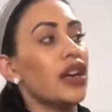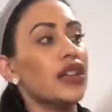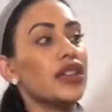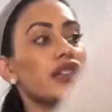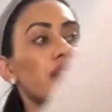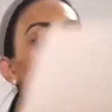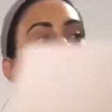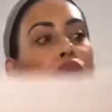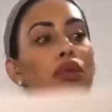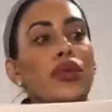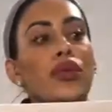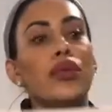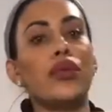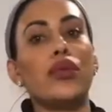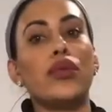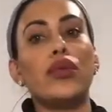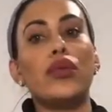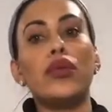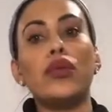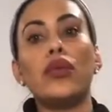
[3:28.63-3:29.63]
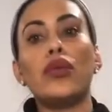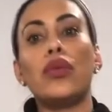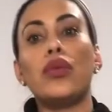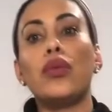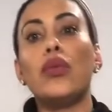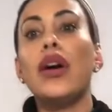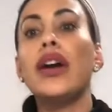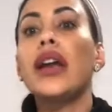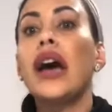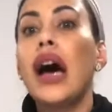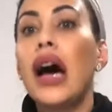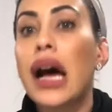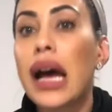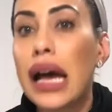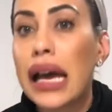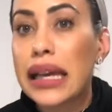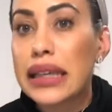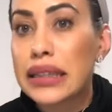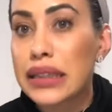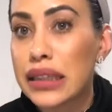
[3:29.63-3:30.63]
So what are
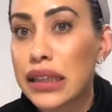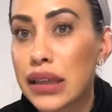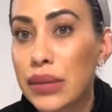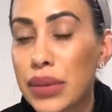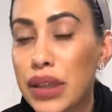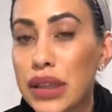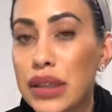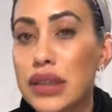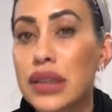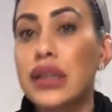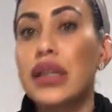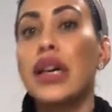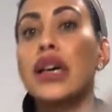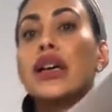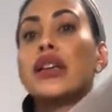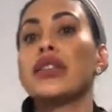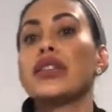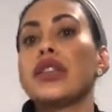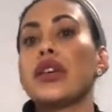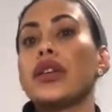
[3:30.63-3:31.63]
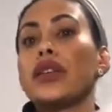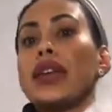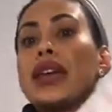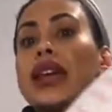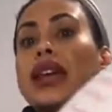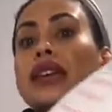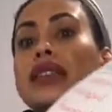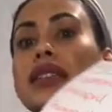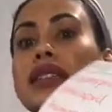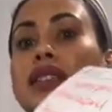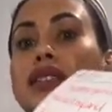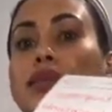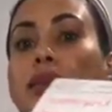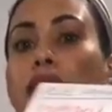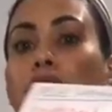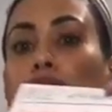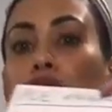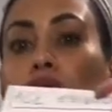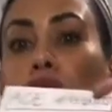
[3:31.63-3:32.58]
ACE inhibitors? So the easiest way to